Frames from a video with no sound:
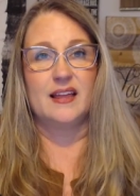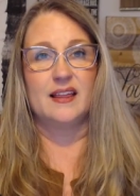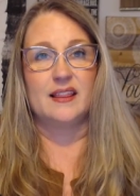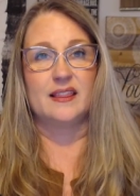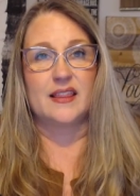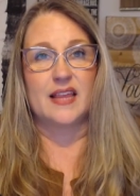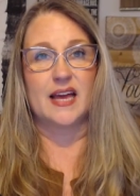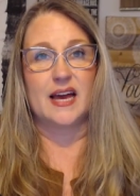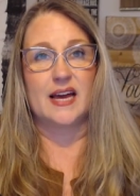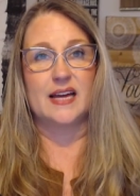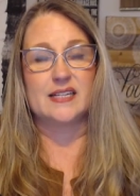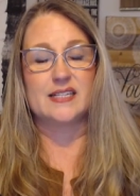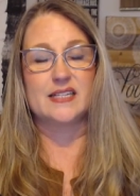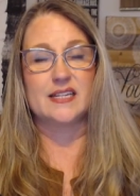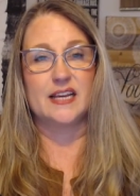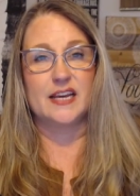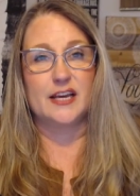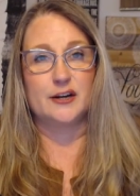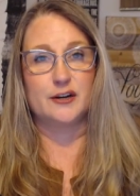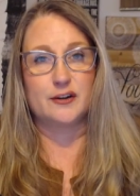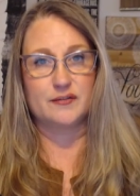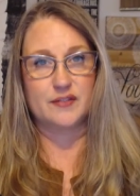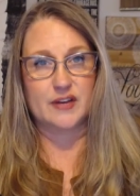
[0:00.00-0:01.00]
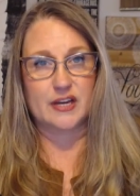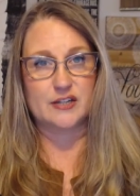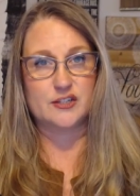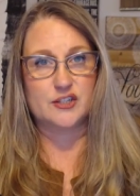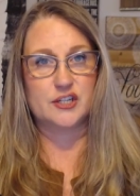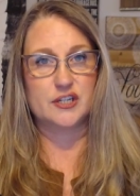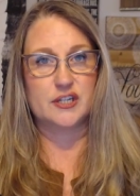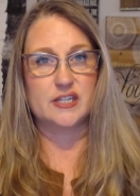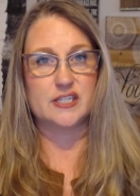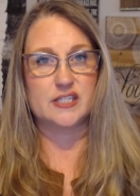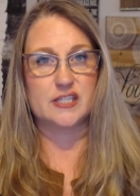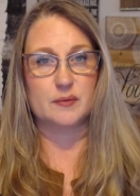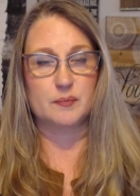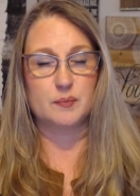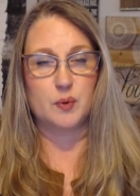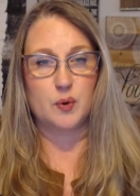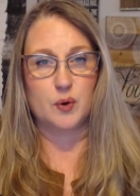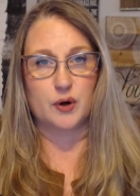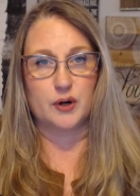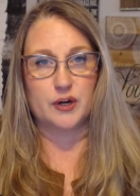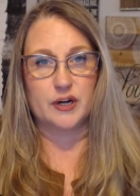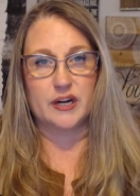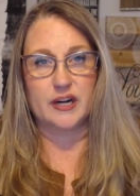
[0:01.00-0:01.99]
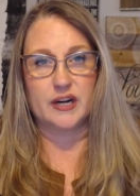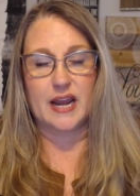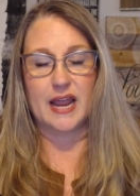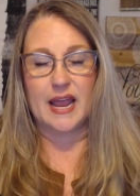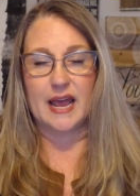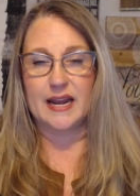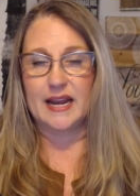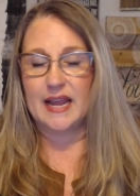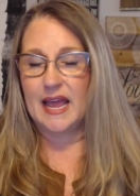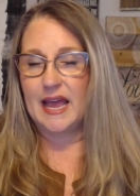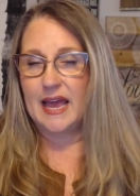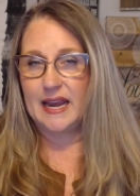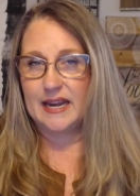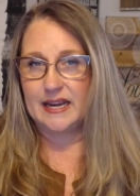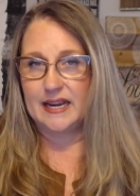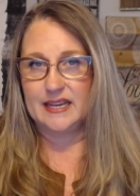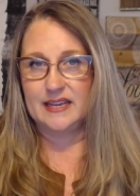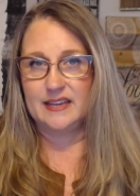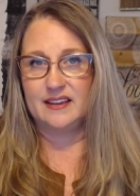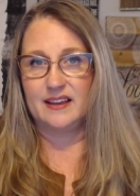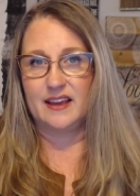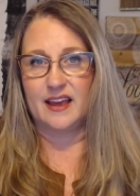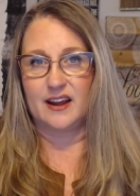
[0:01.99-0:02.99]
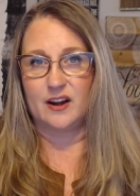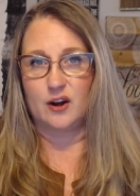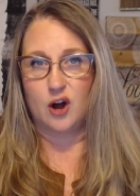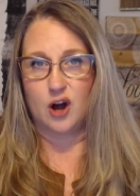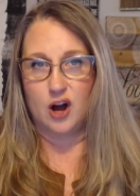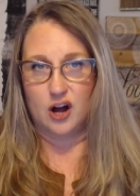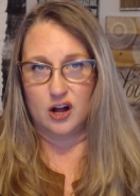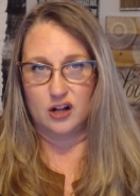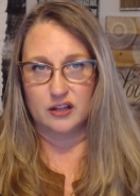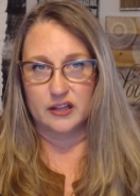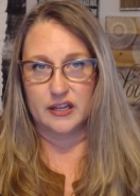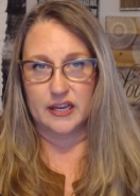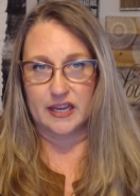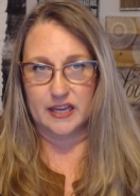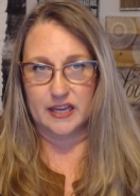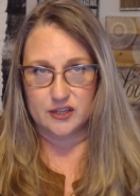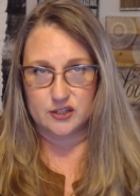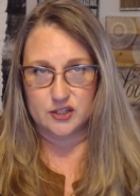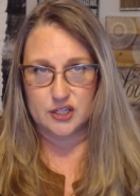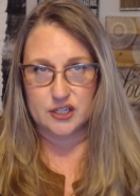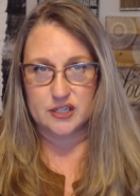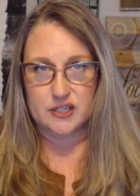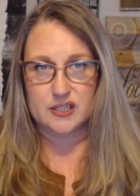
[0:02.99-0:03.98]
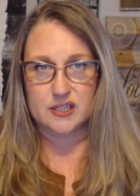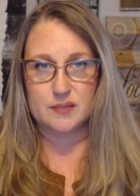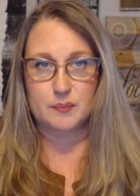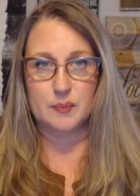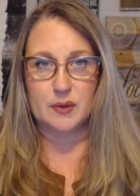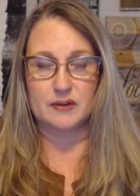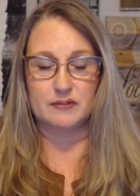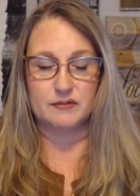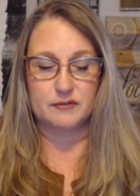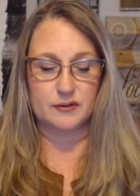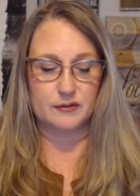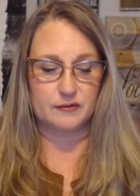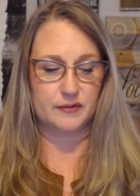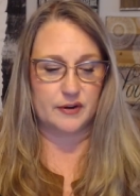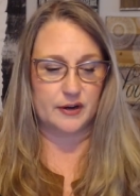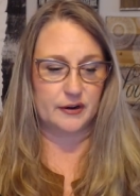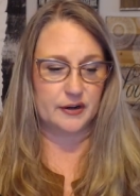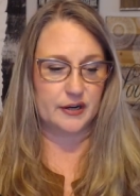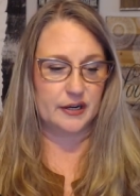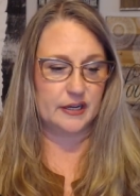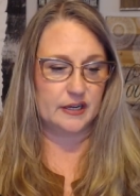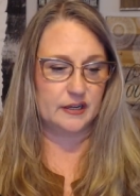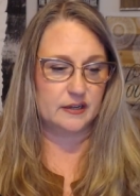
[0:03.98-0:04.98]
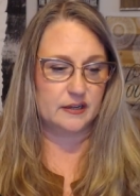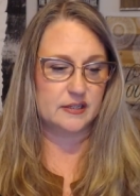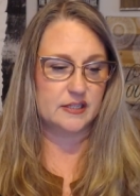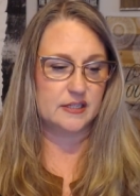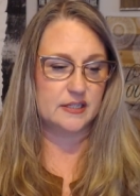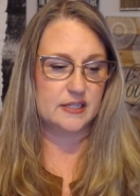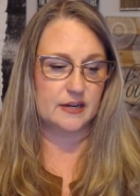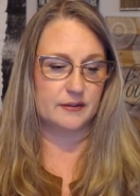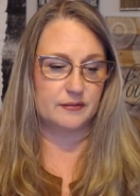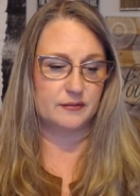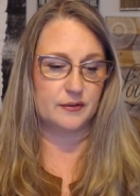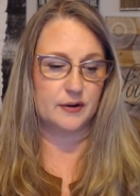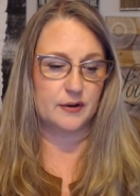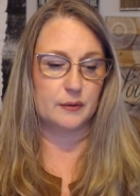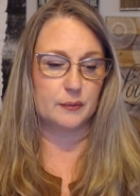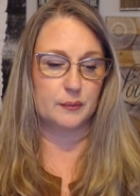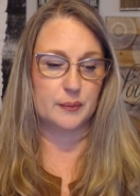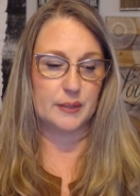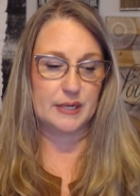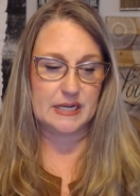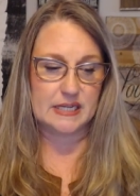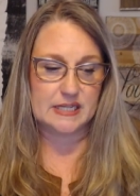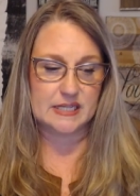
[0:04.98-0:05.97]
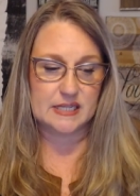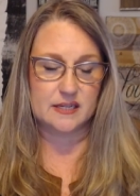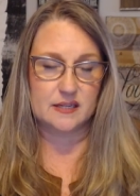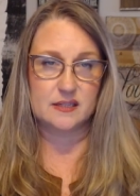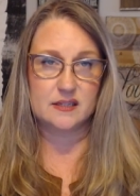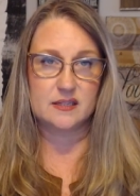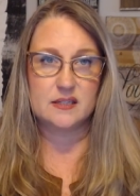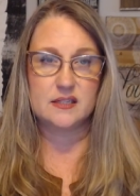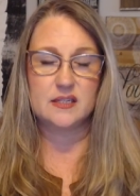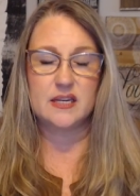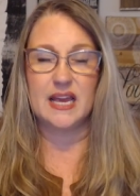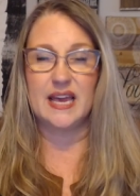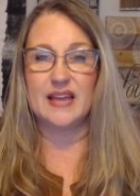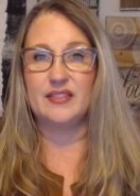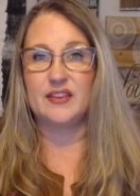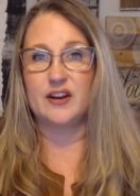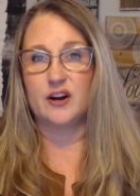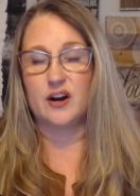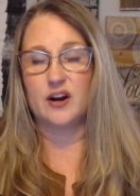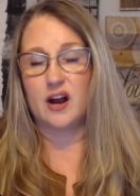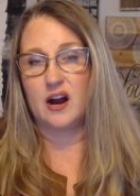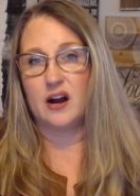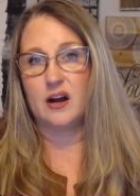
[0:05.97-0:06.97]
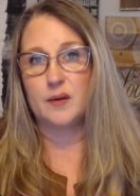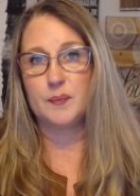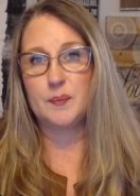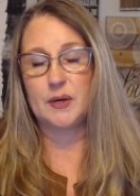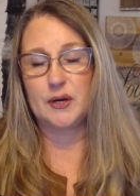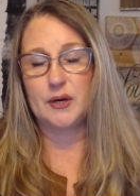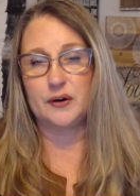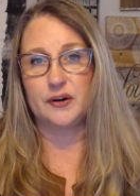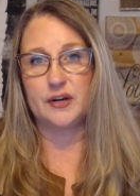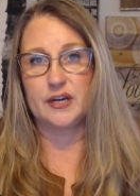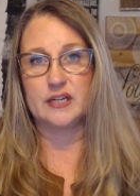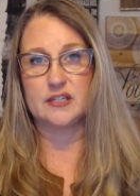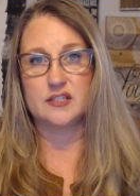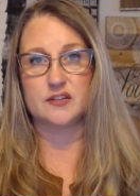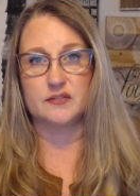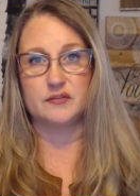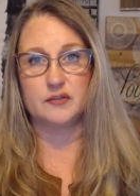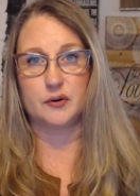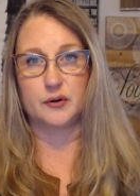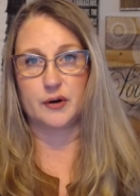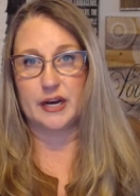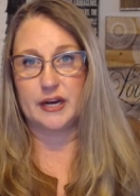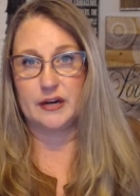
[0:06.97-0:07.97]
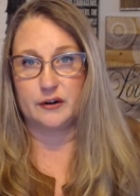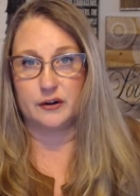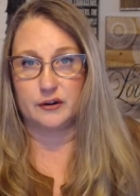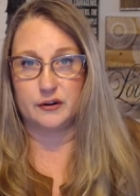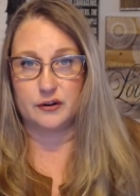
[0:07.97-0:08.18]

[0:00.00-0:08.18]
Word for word: that intervention is important at any and all ages, but for very different reasons. And there are periods of greater